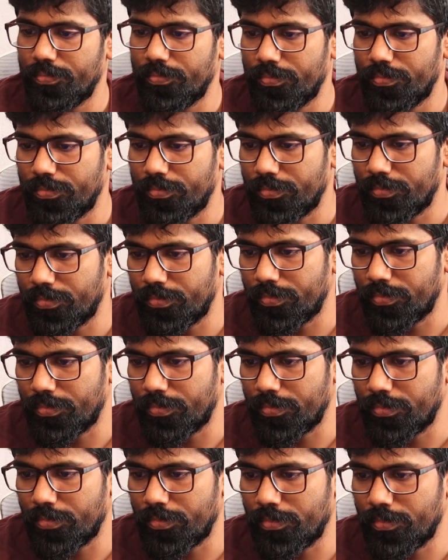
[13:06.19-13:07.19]

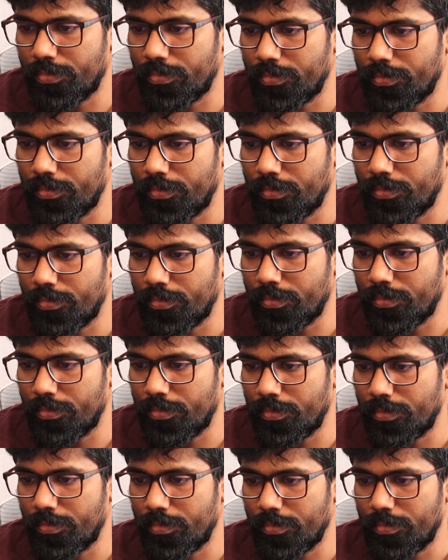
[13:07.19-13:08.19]

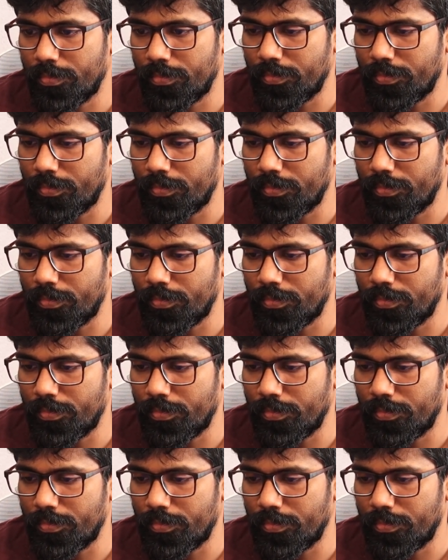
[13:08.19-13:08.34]
No one is speaking in this clip.